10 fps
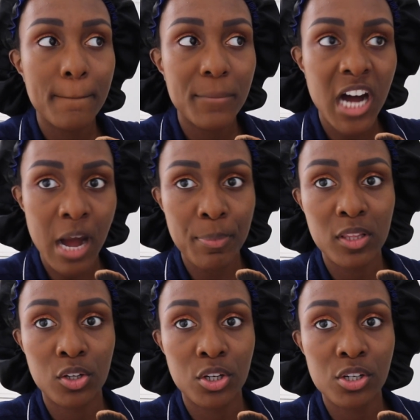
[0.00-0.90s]

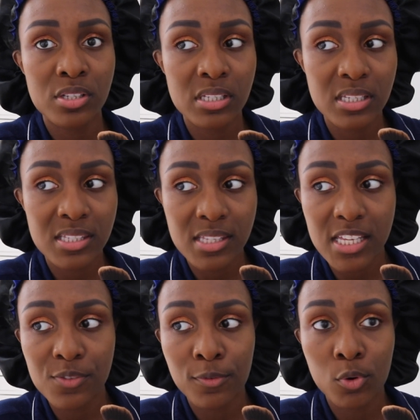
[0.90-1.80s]
popular,
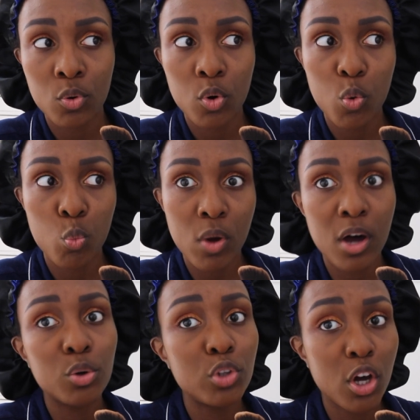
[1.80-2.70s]
successful,
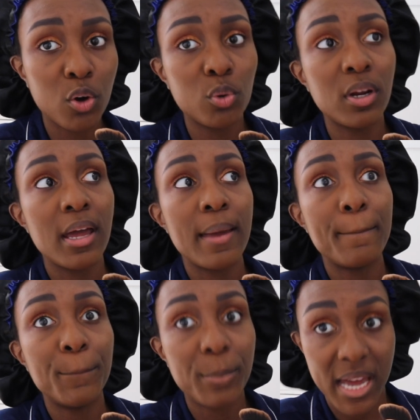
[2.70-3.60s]
well known
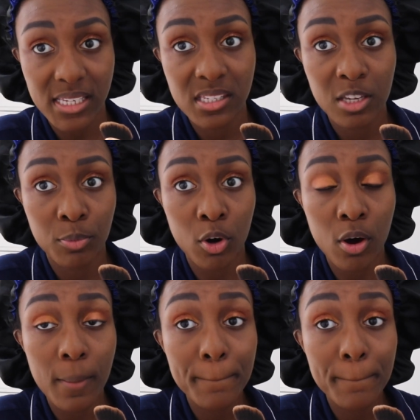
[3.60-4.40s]
basketball